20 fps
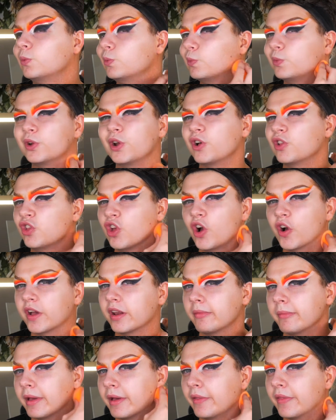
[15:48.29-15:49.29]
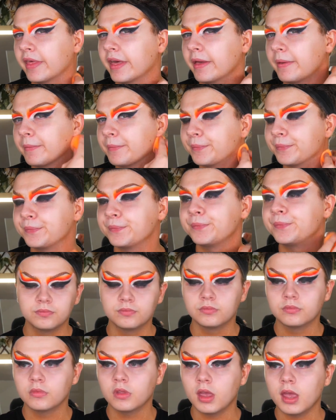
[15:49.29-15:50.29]
We're not talking about that.
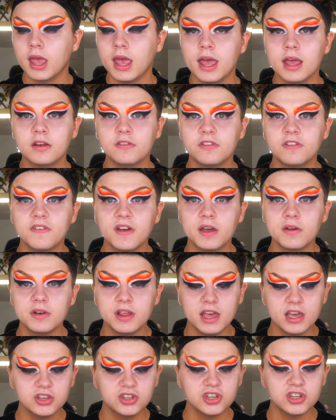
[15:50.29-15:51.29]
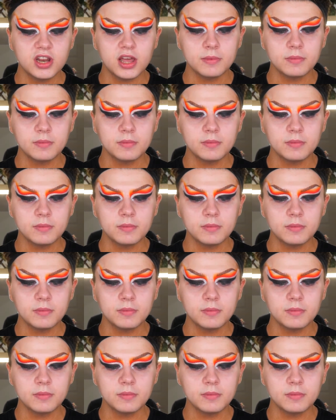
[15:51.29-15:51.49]
And for foundation,